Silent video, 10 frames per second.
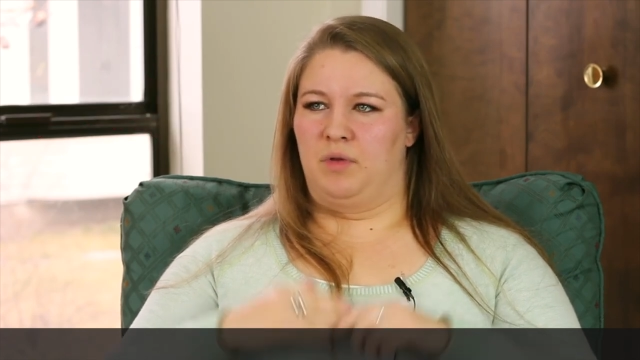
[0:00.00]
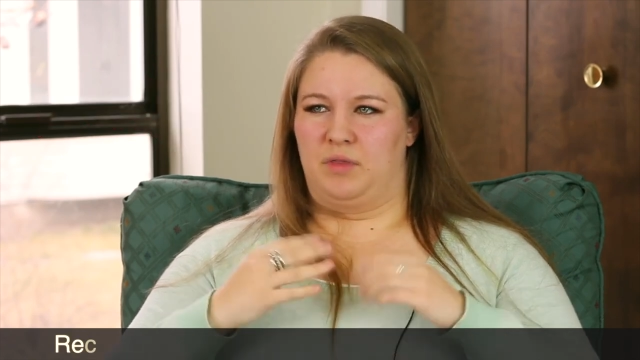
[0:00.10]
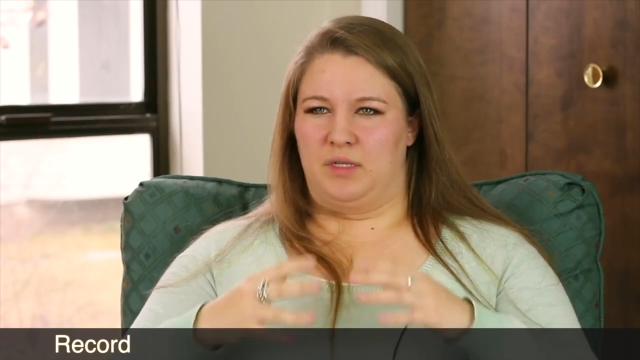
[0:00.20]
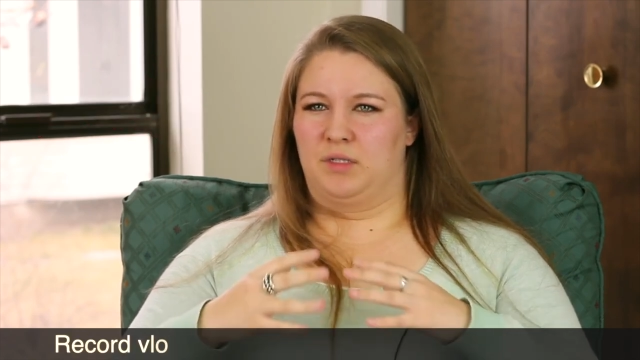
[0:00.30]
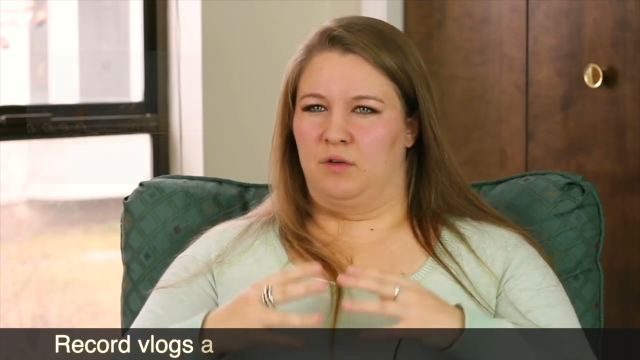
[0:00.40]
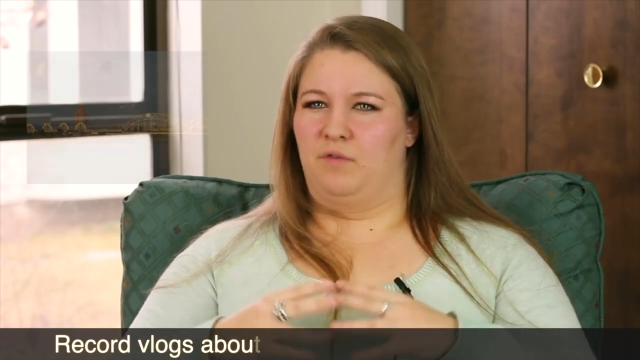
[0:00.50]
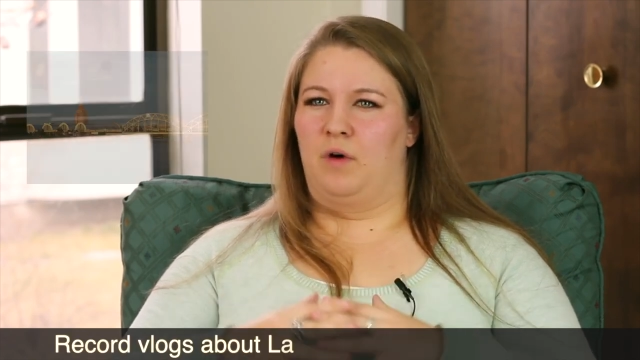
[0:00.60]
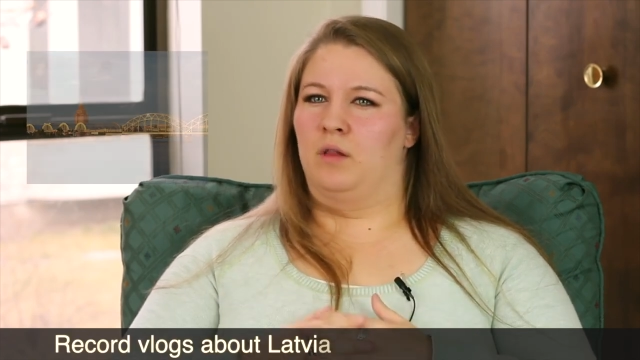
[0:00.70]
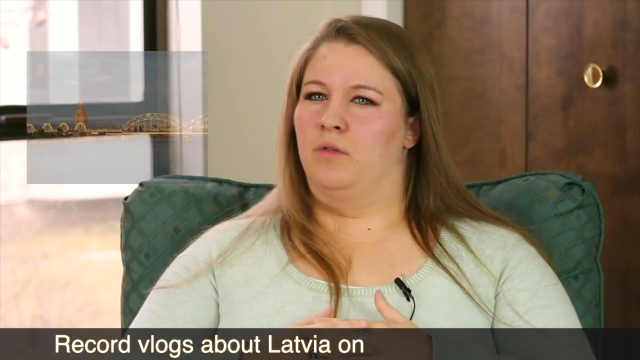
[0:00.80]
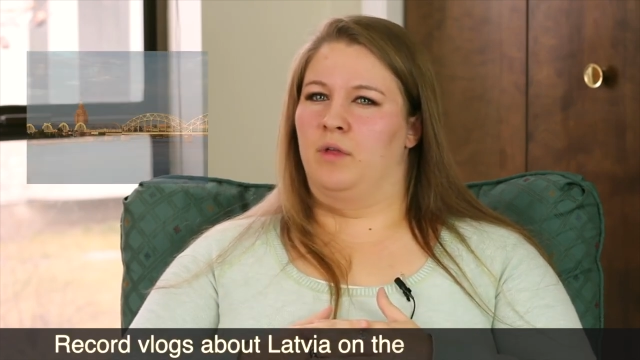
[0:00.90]
but they still
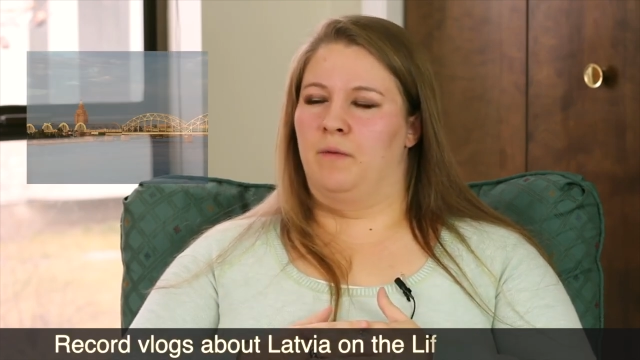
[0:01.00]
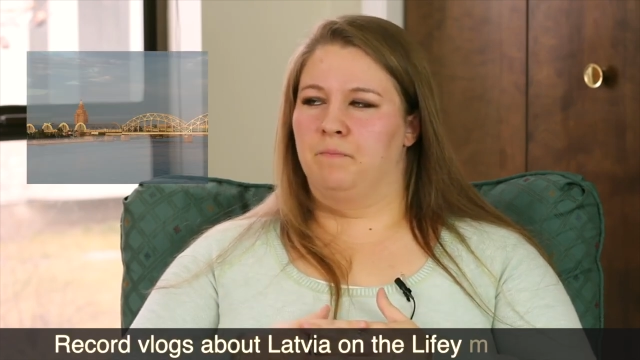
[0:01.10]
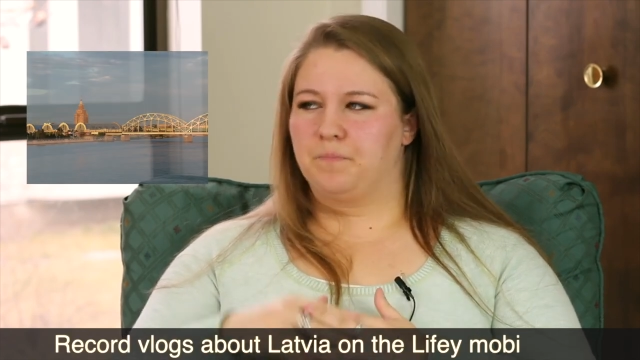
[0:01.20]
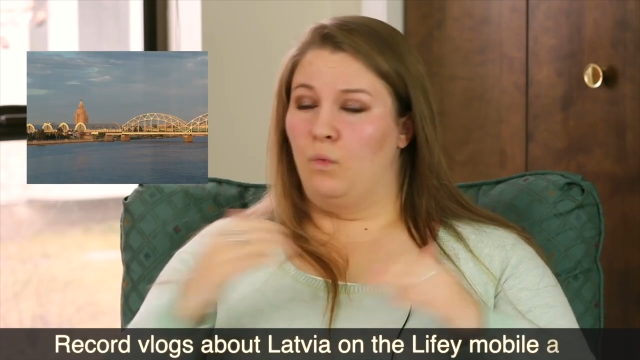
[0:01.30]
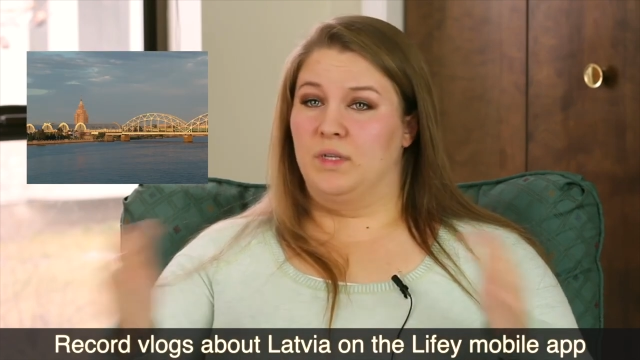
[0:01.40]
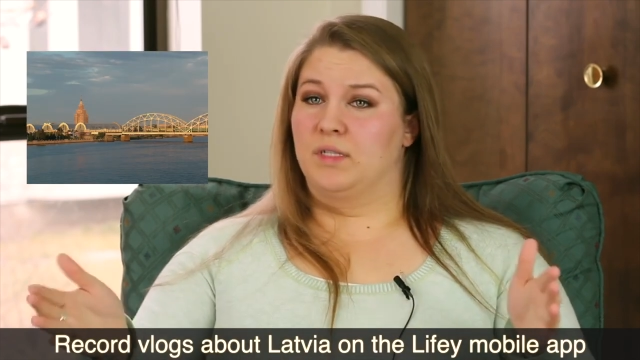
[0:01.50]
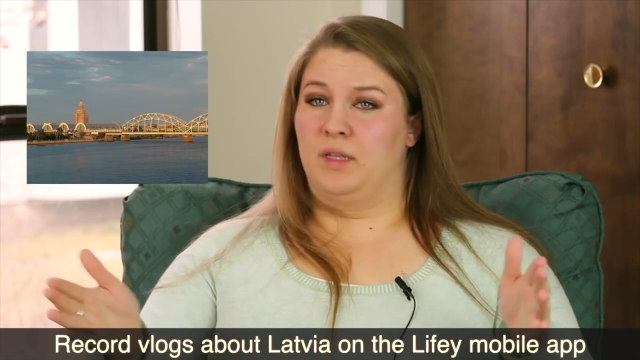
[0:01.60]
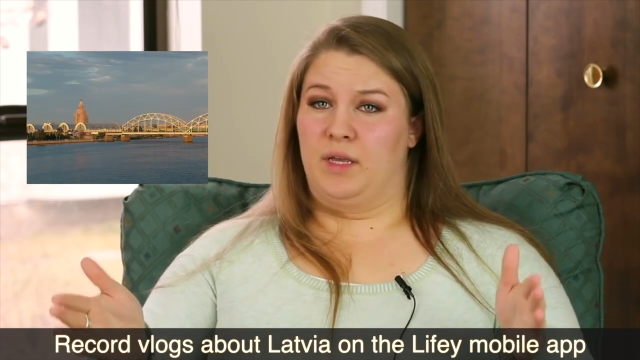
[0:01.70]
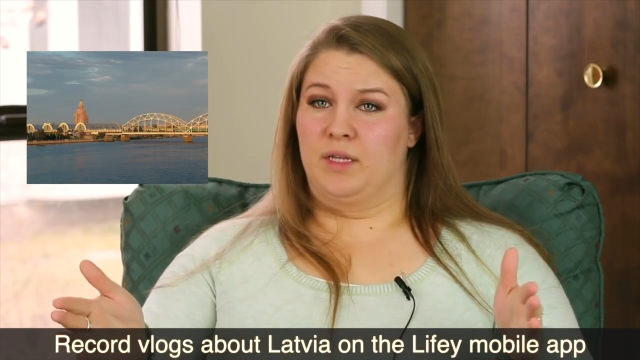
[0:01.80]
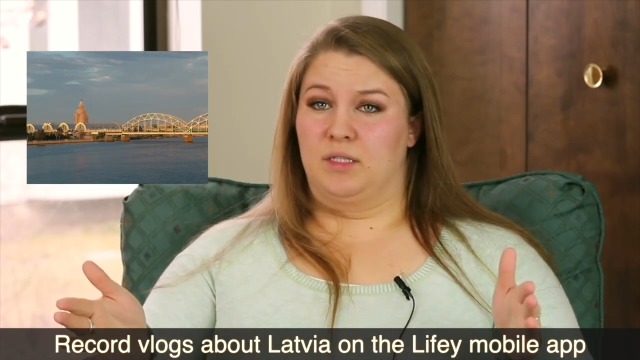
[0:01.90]
follow them.
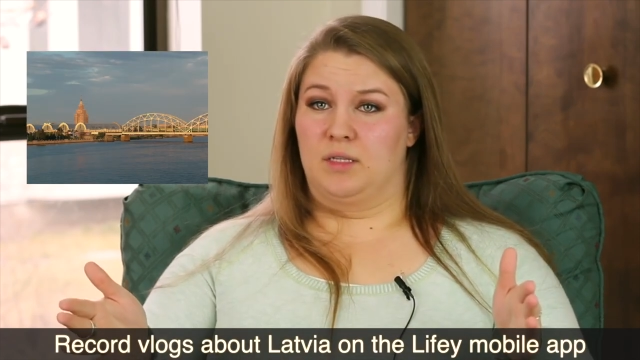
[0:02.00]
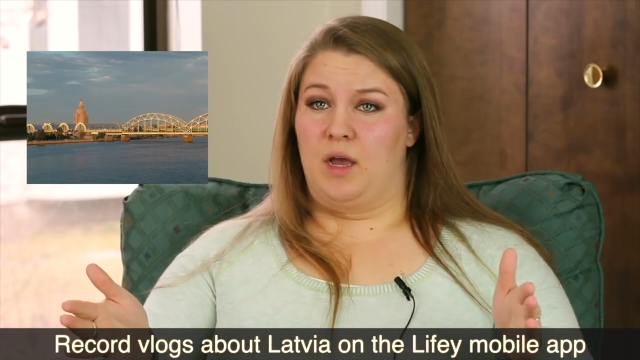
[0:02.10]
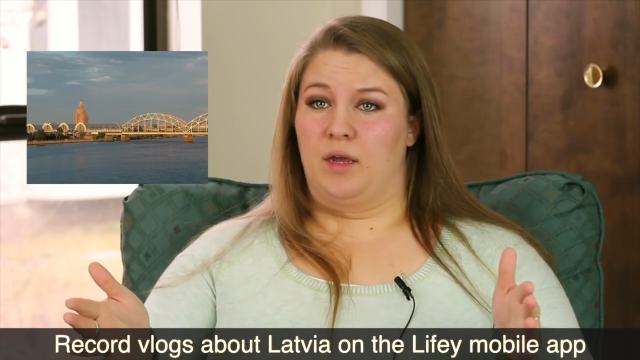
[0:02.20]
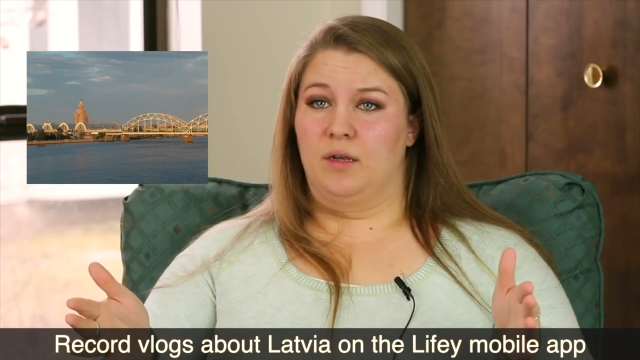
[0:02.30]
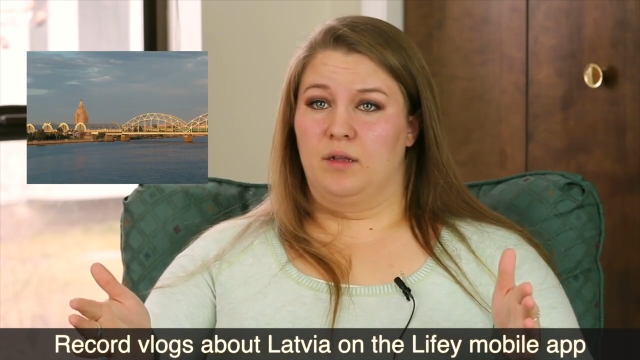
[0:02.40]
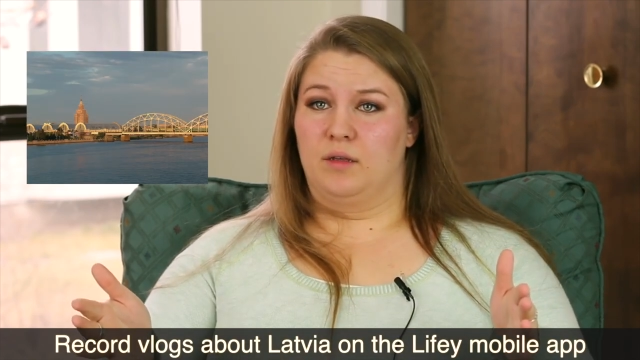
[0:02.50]
Whistling inside